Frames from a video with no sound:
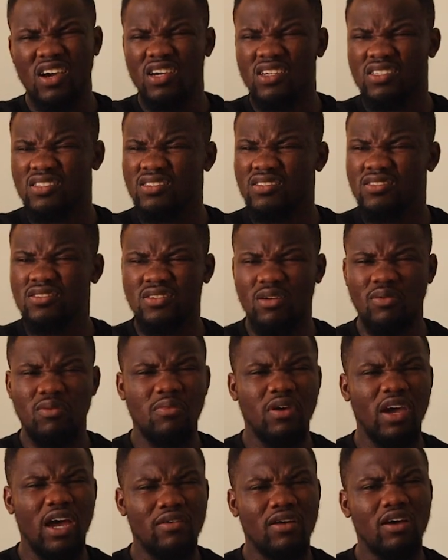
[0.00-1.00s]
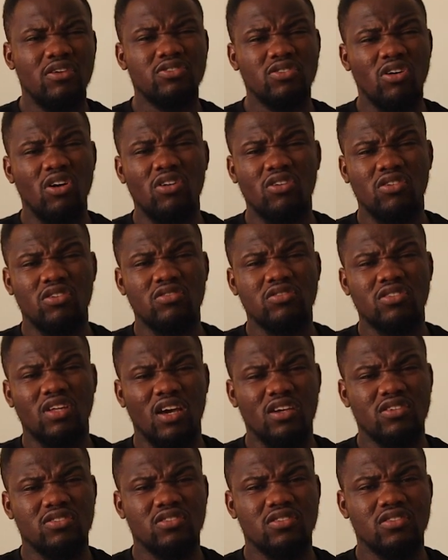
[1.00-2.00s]
I think somewhere around August
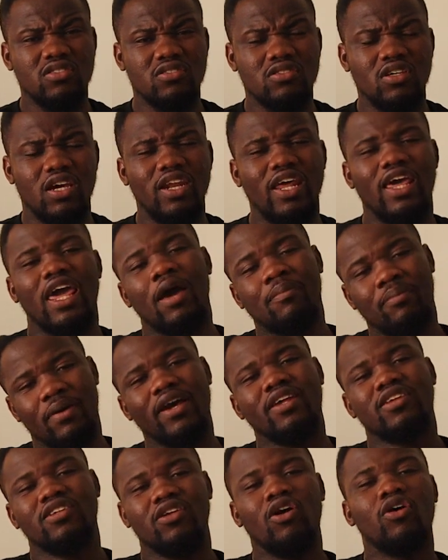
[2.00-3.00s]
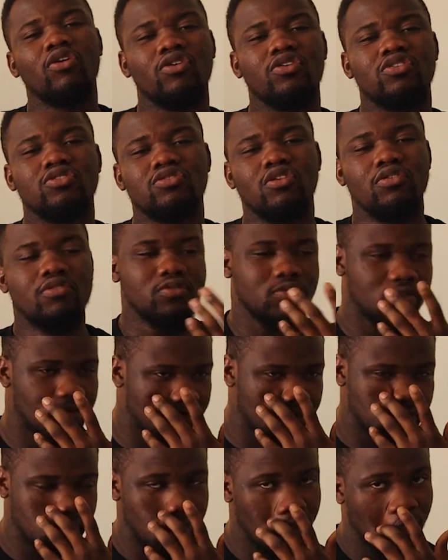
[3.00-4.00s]
actually, and I applied in August
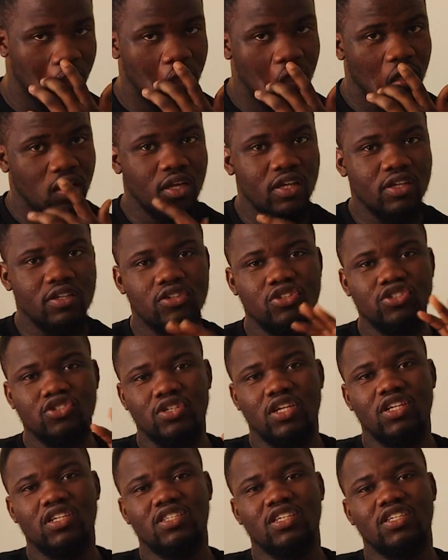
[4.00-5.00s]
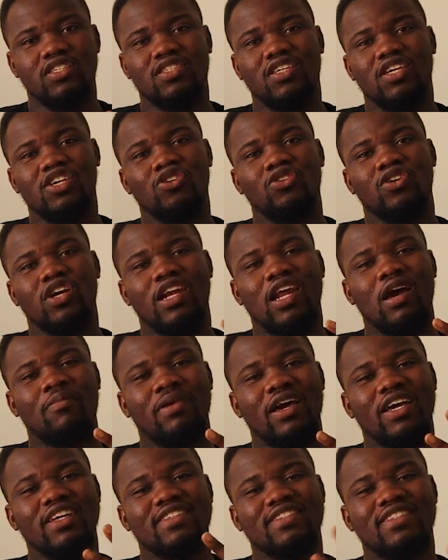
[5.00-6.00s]
also. Usually they say you can
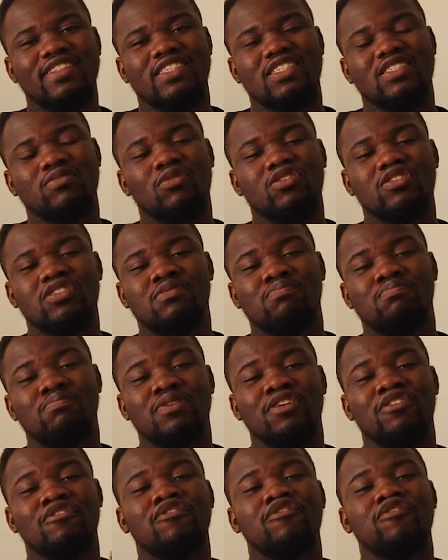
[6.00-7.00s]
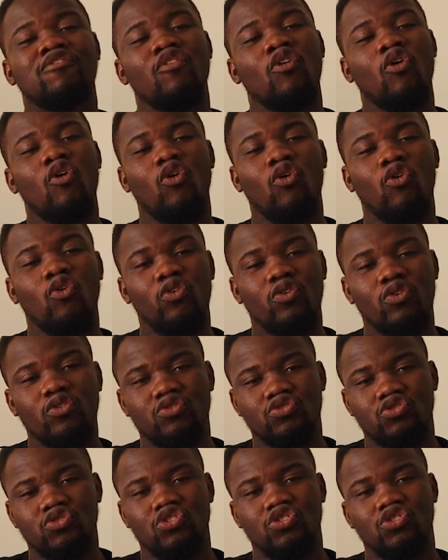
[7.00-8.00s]
apply 6 months before,
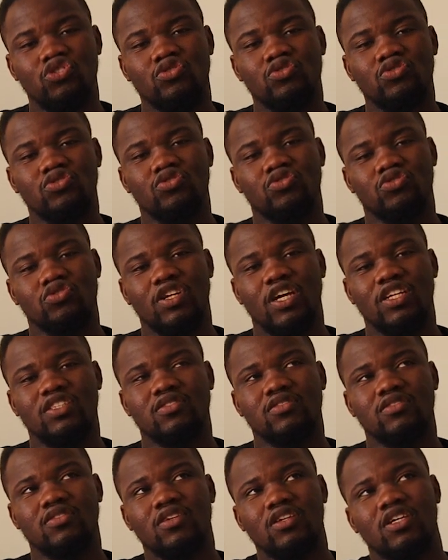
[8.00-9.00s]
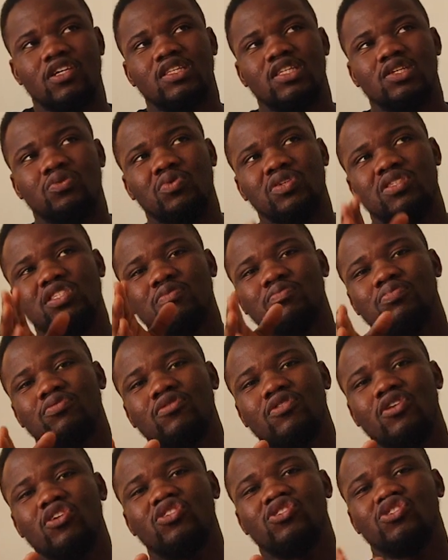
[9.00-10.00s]
so that the waiting
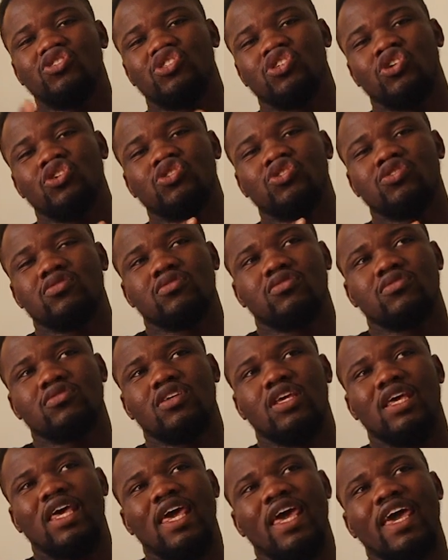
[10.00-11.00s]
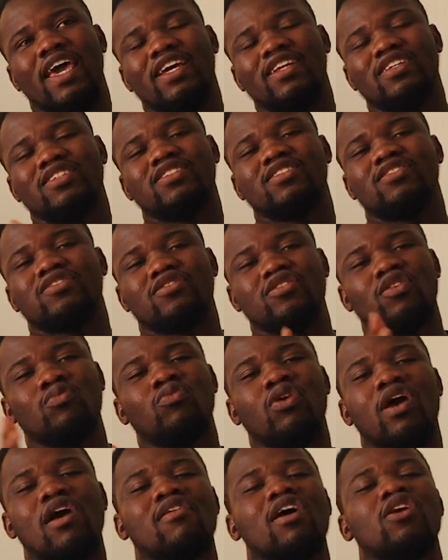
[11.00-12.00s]
period just ends
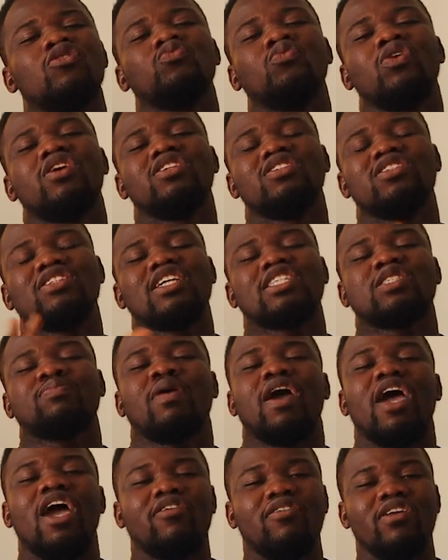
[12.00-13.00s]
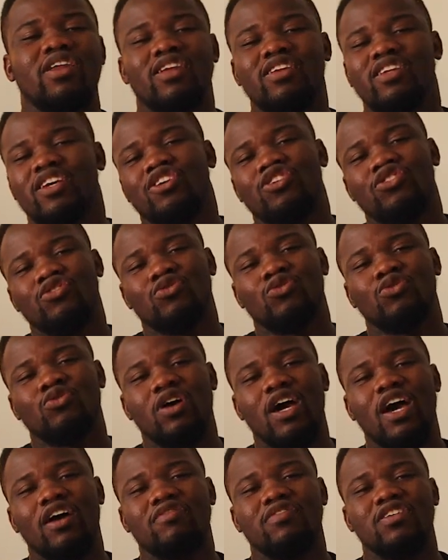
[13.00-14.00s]
somewhere around when it's expiring, and then you
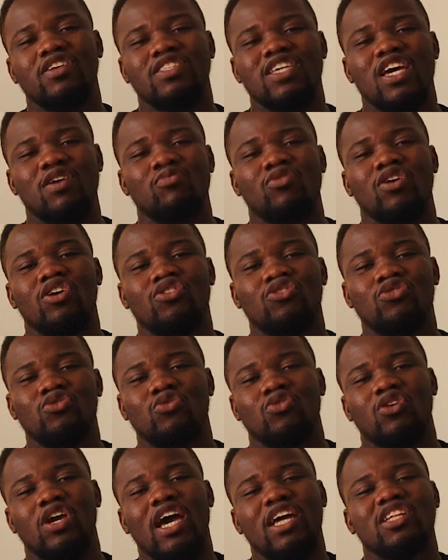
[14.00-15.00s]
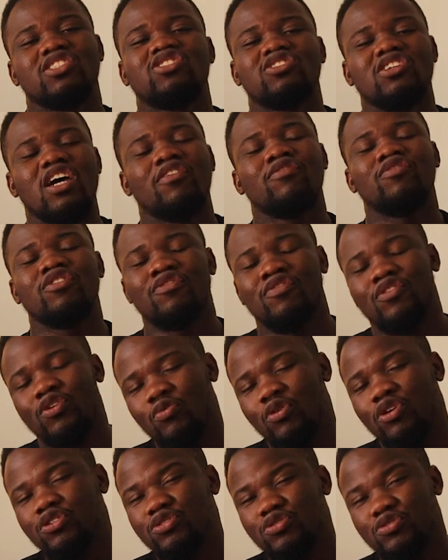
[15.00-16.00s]
don't have a time where you can't travel if
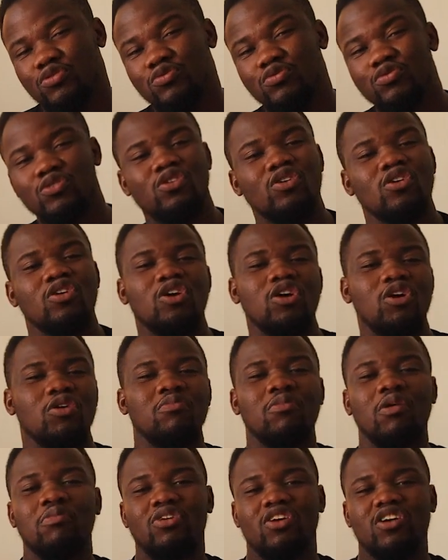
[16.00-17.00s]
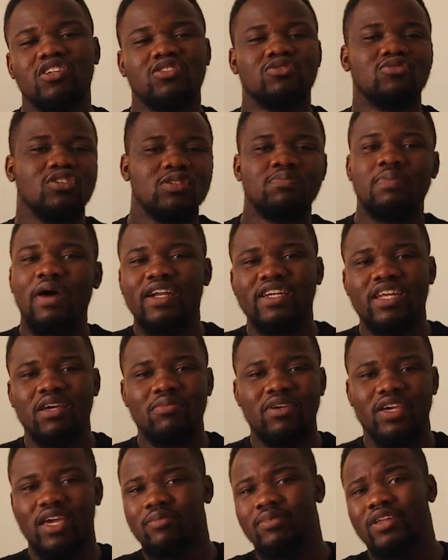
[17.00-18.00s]
you want to. But because it was
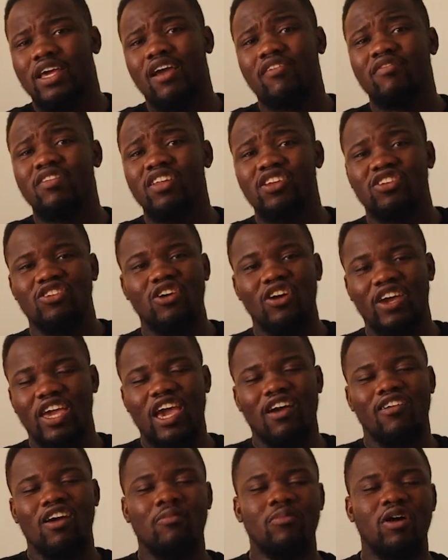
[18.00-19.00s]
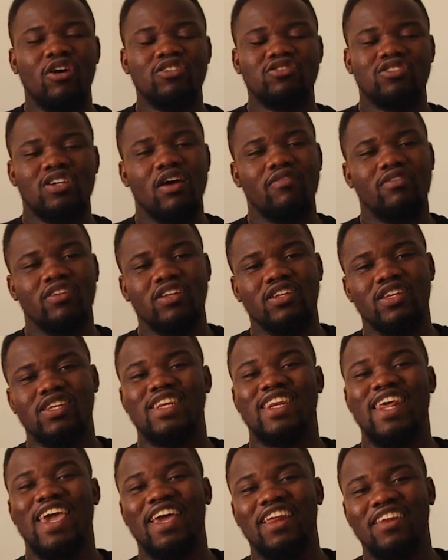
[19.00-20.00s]
pandemic, I mean, I really did not care about traveling
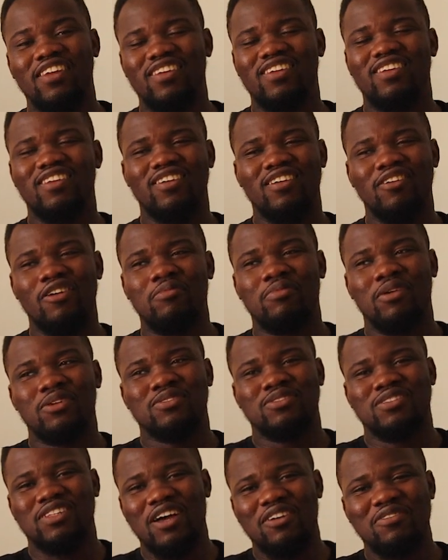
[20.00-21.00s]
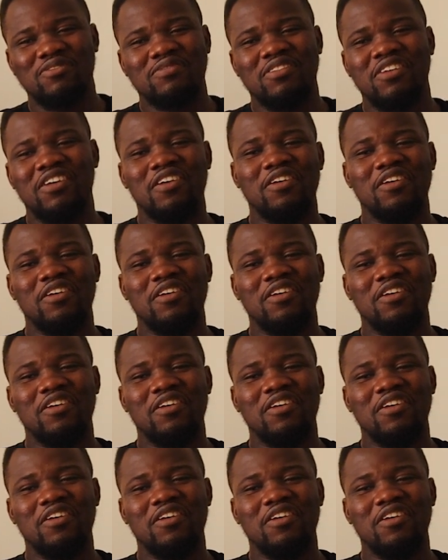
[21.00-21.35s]
then compared to now.